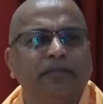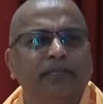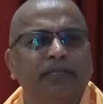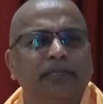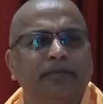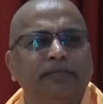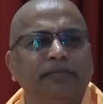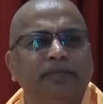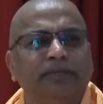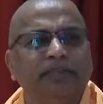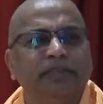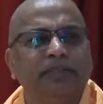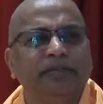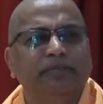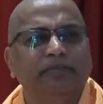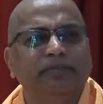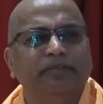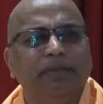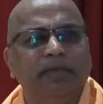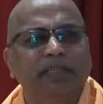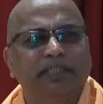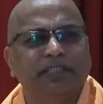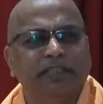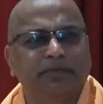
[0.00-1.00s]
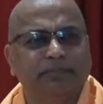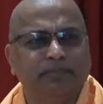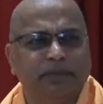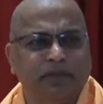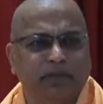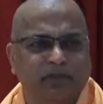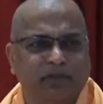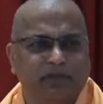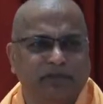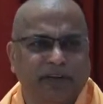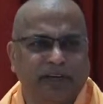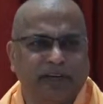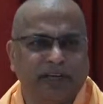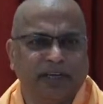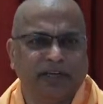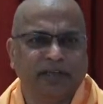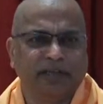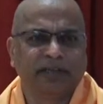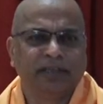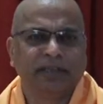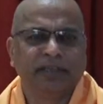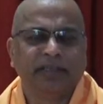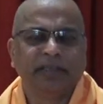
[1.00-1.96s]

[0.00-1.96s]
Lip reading: becomes the best purifier.